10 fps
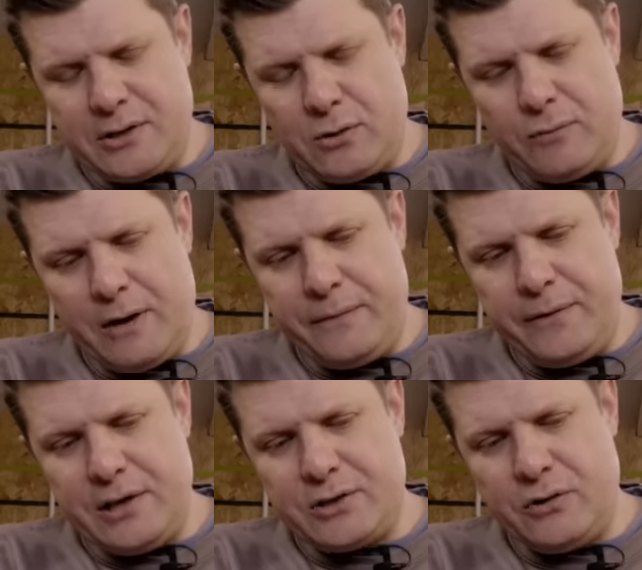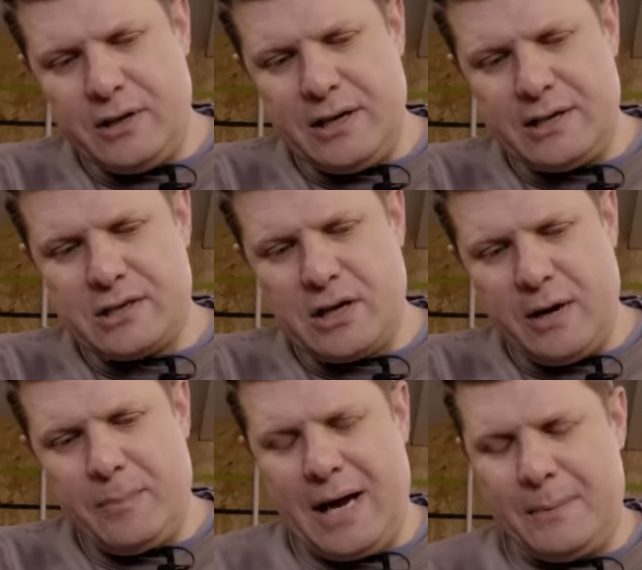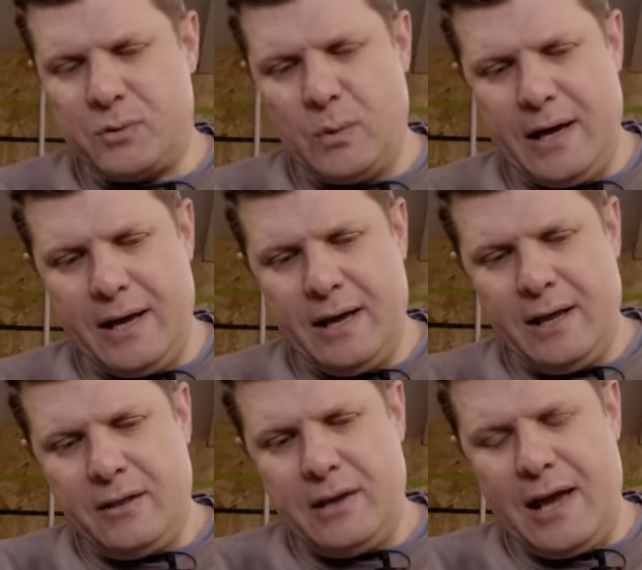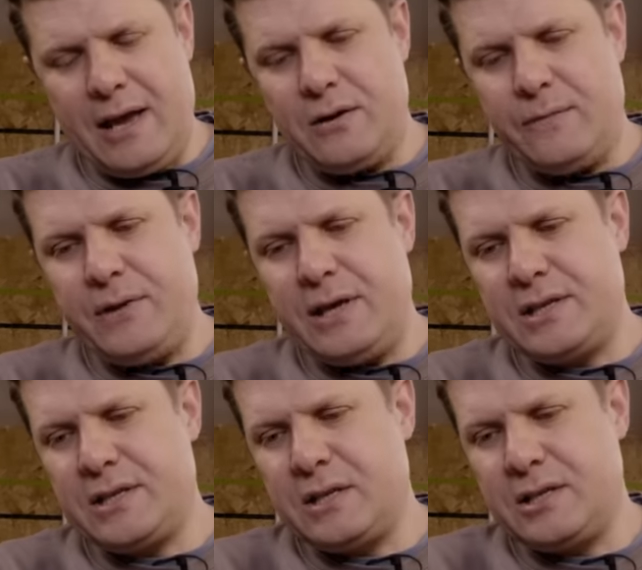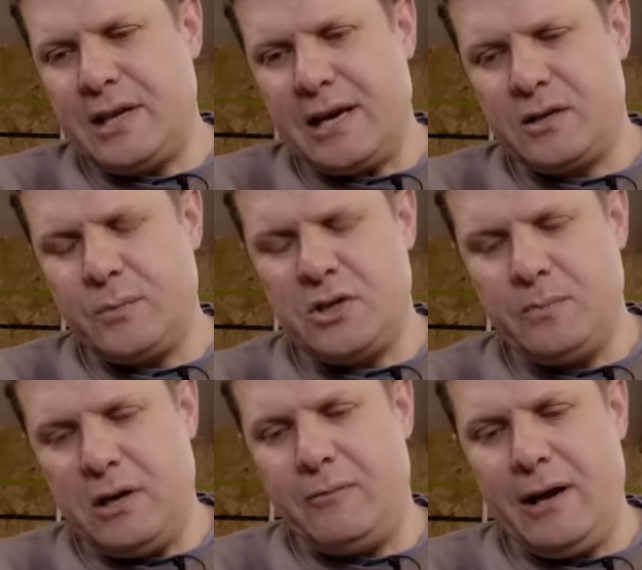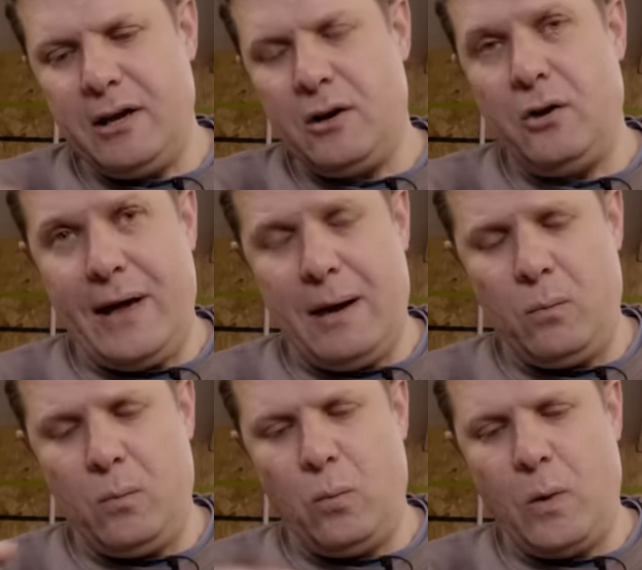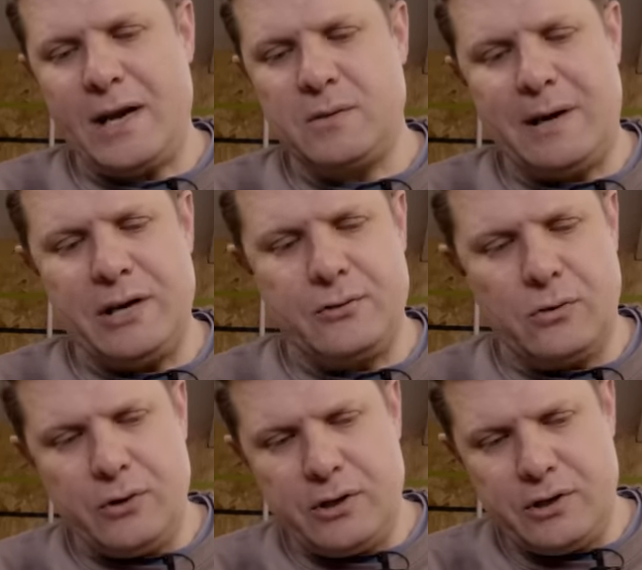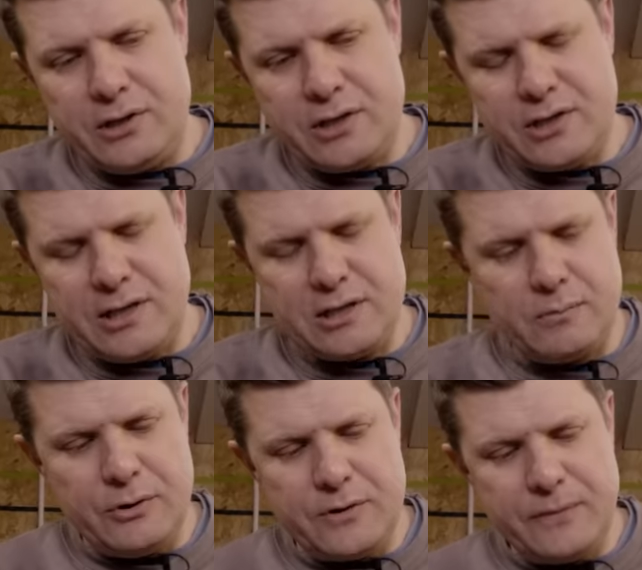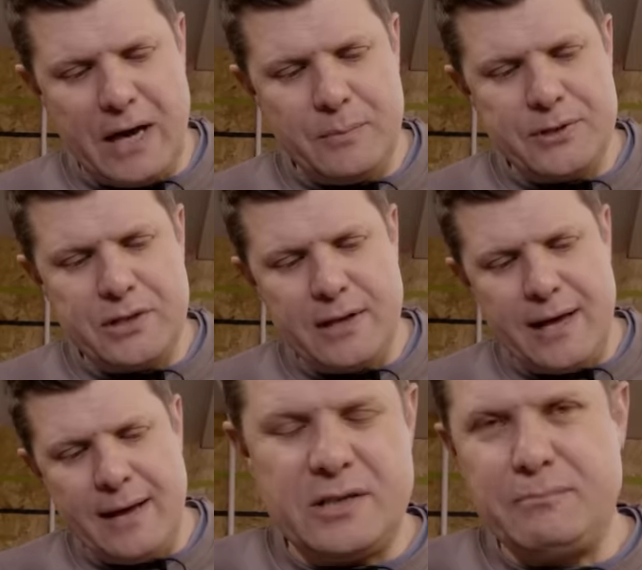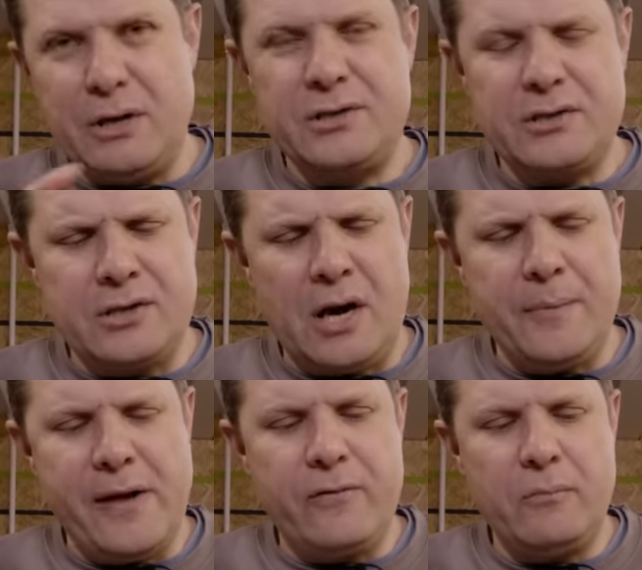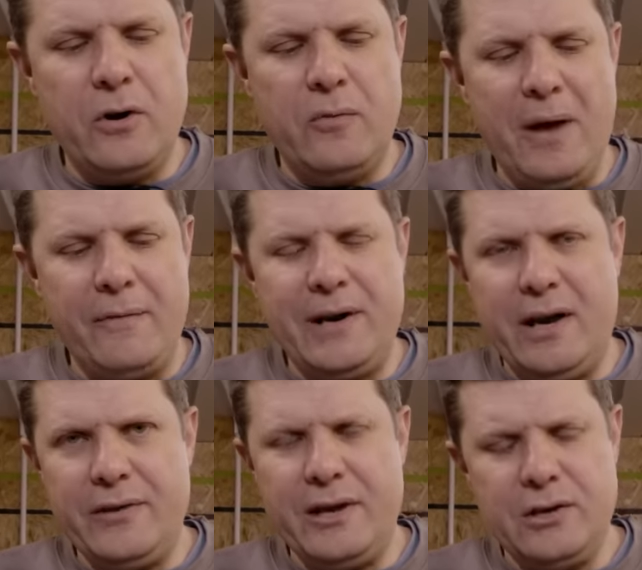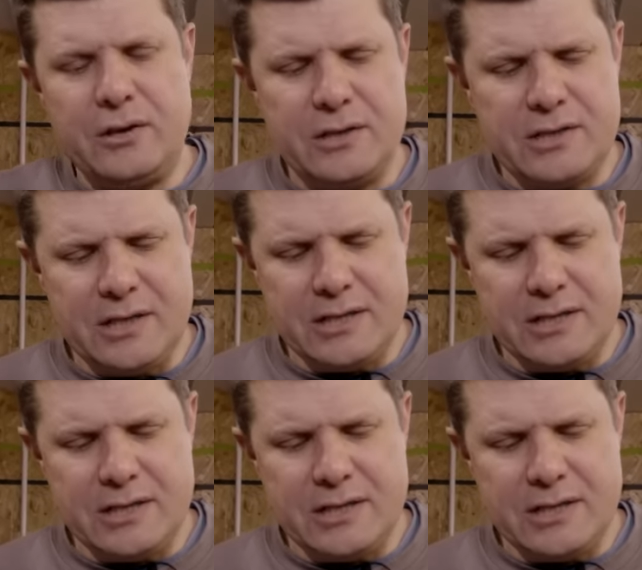this little rough finish on the inside, perhaps where the end of this section, which has been laid on that wax mandrel, you can just see some loose fibers in there. Most of the time they've removed, but every now and then you can see